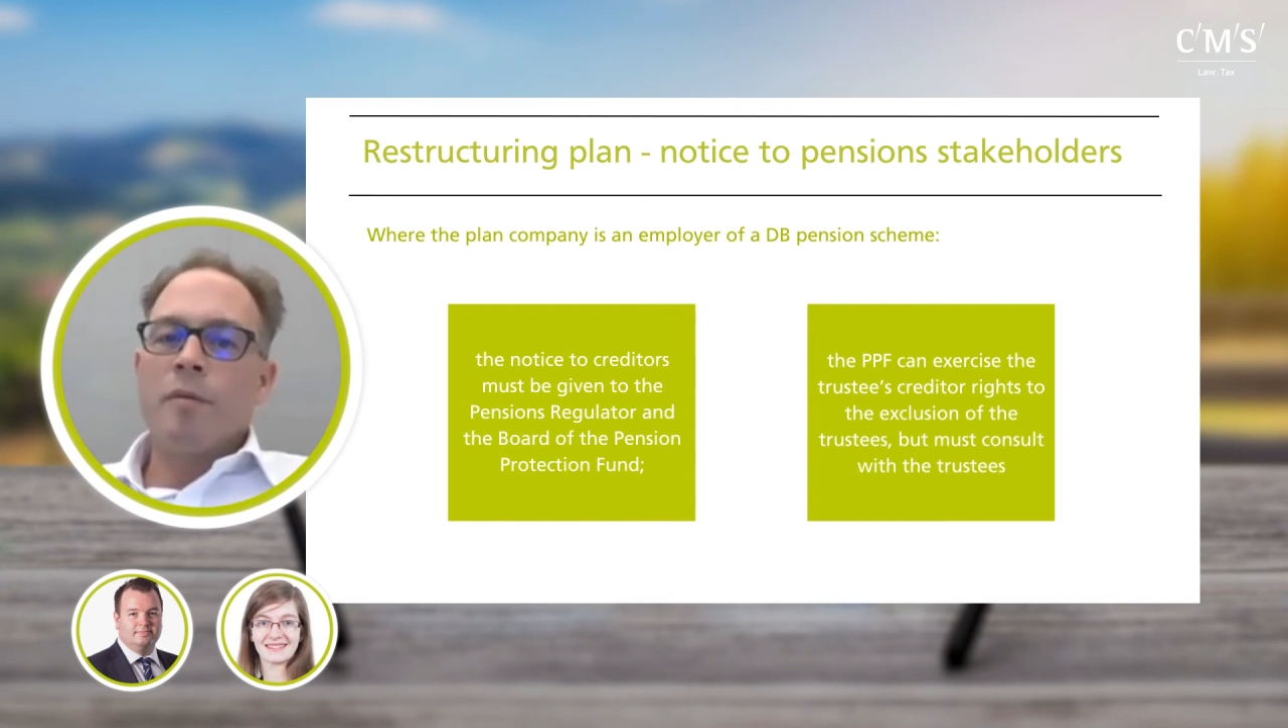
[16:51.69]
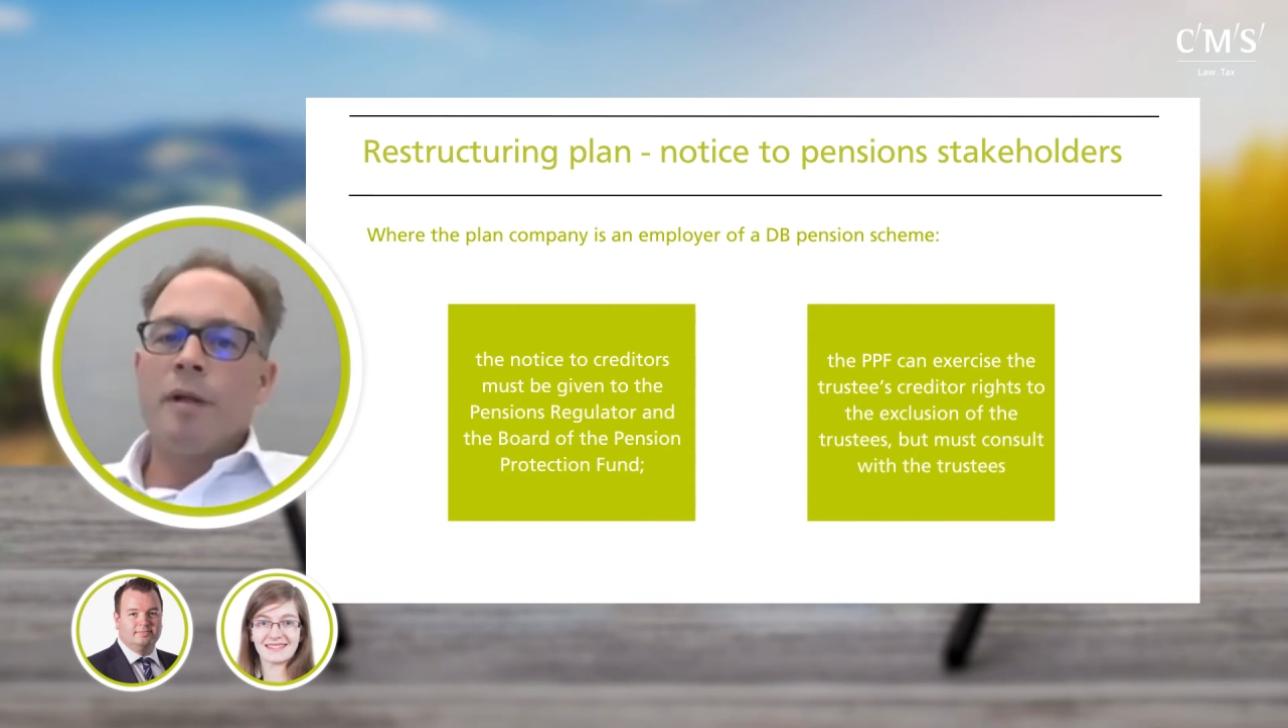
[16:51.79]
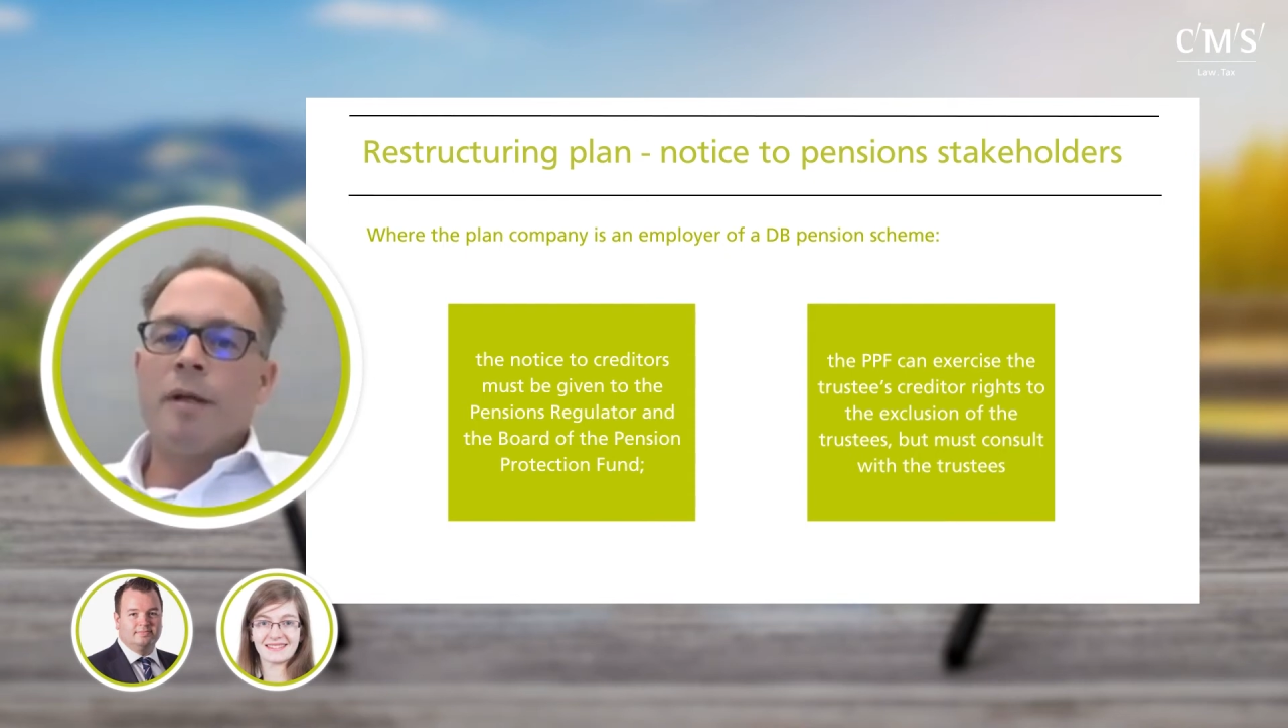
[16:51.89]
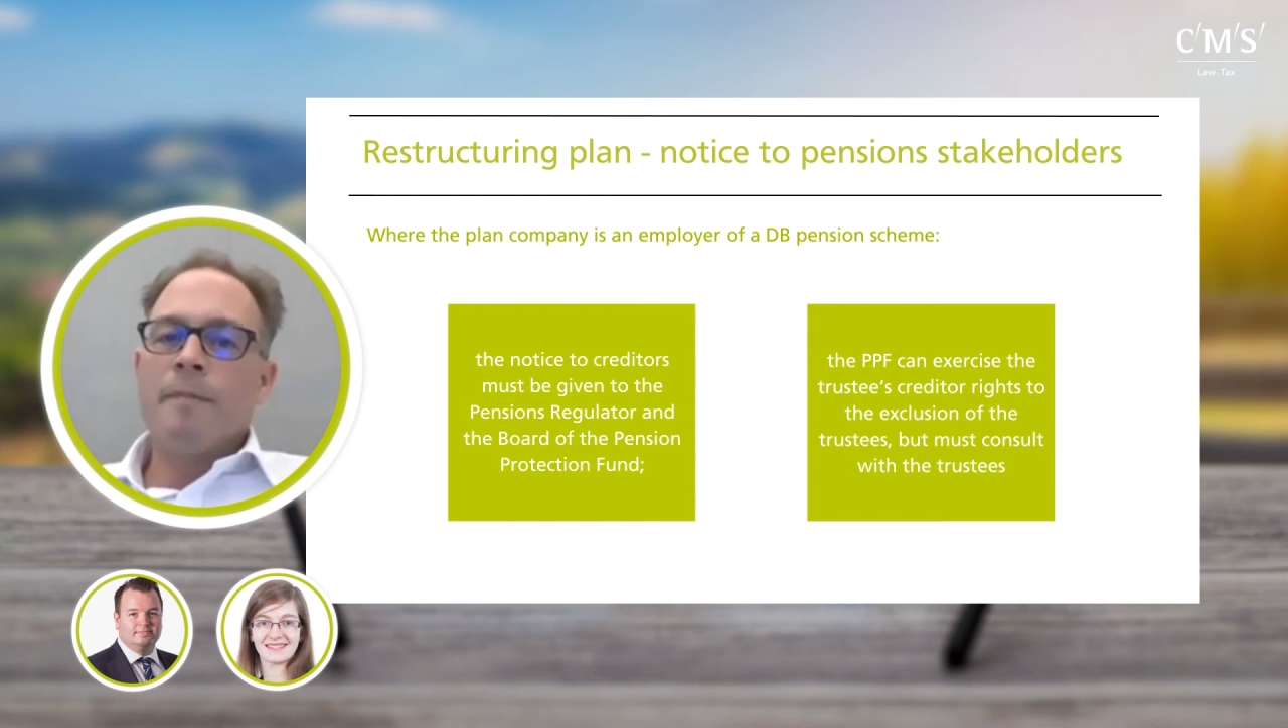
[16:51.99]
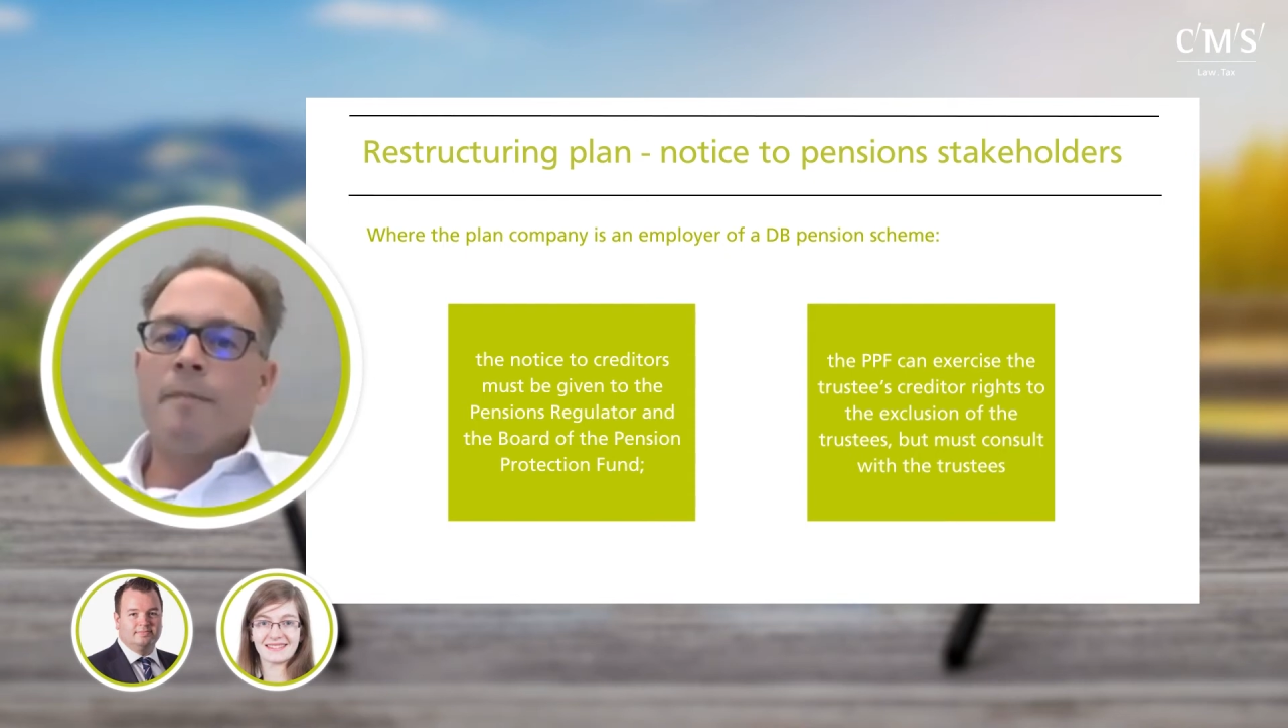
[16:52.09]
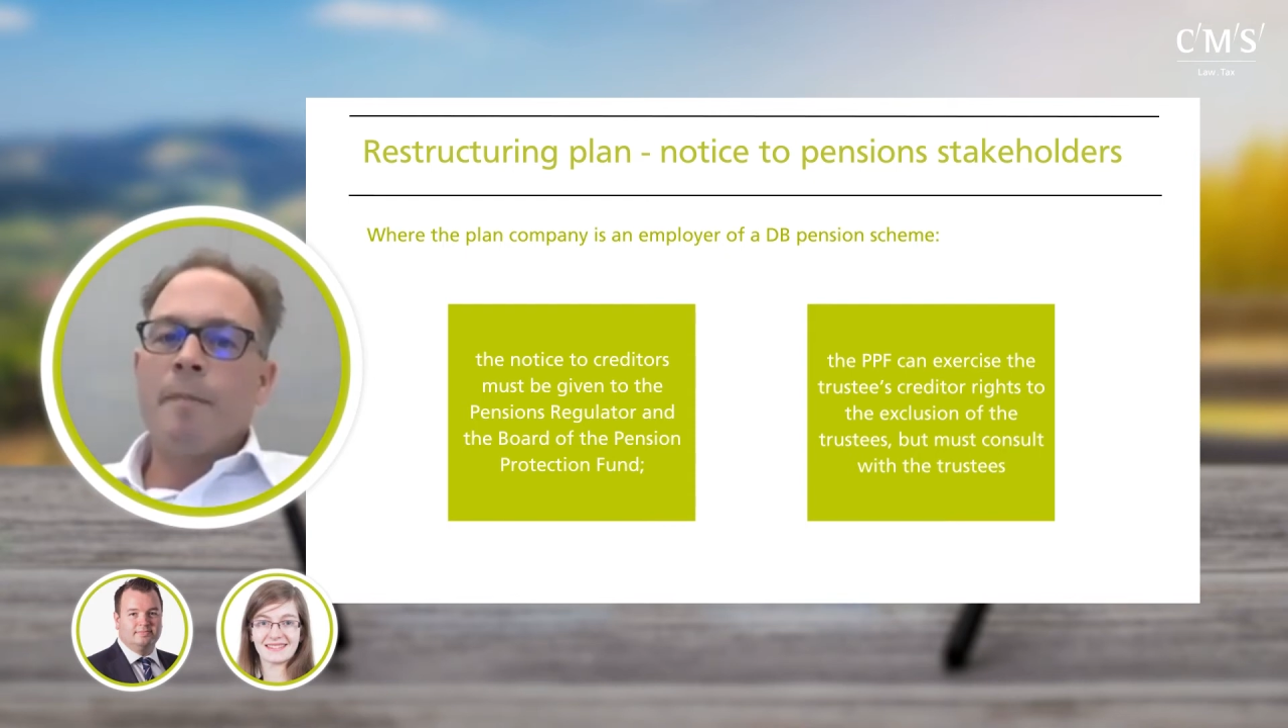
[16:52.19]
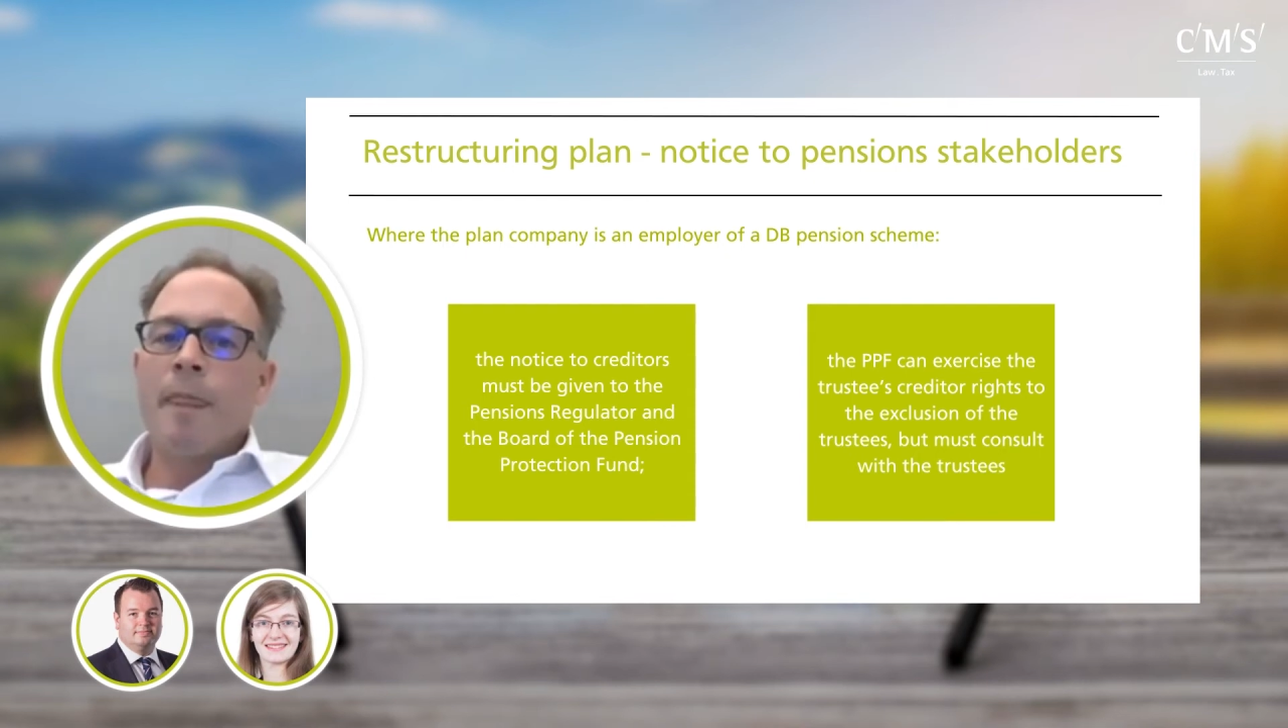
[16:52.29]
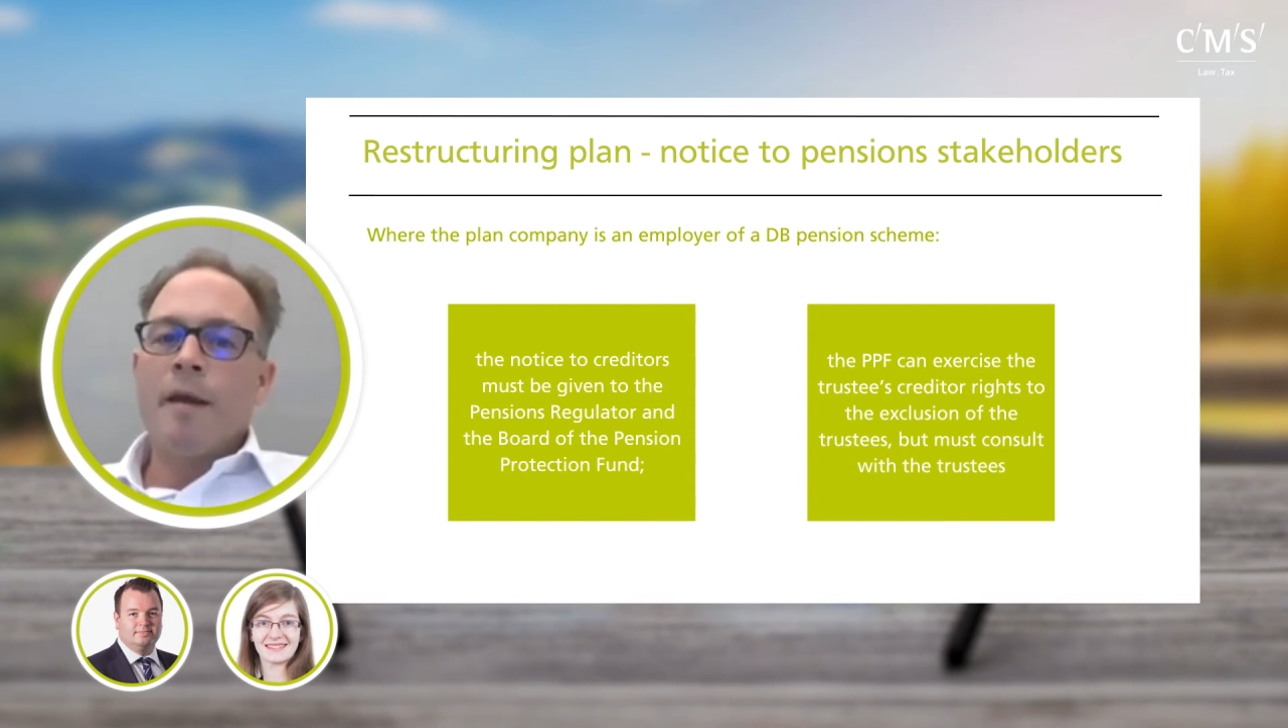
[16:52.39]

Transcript: plan,